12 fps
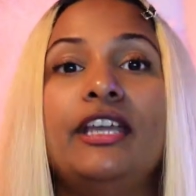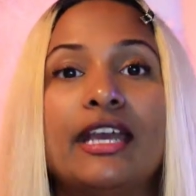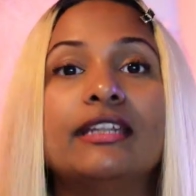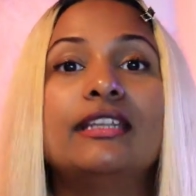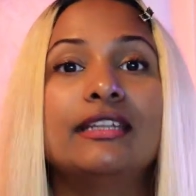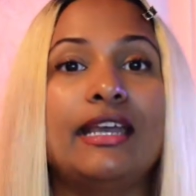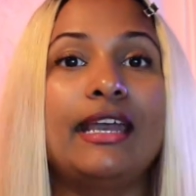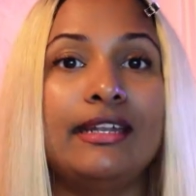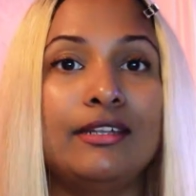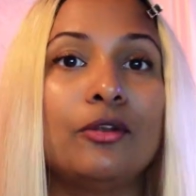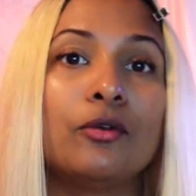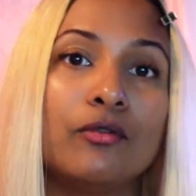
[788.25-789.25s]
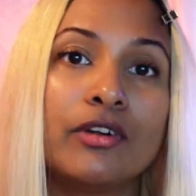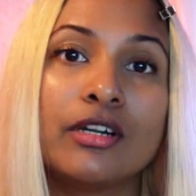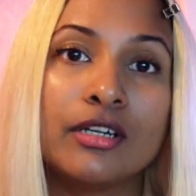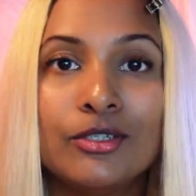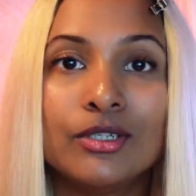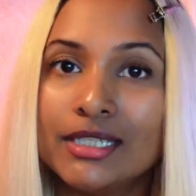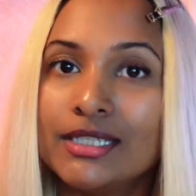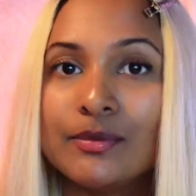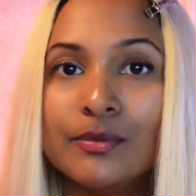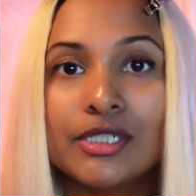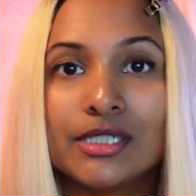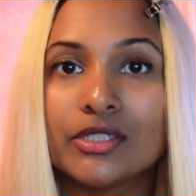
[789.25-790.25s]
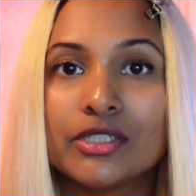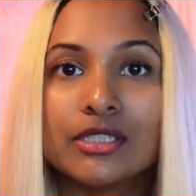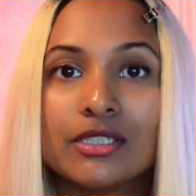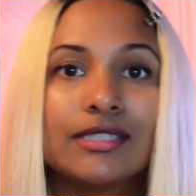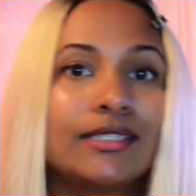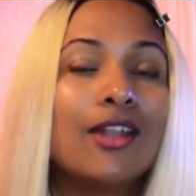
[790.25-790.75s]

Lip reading: and then hand it over to his musicians.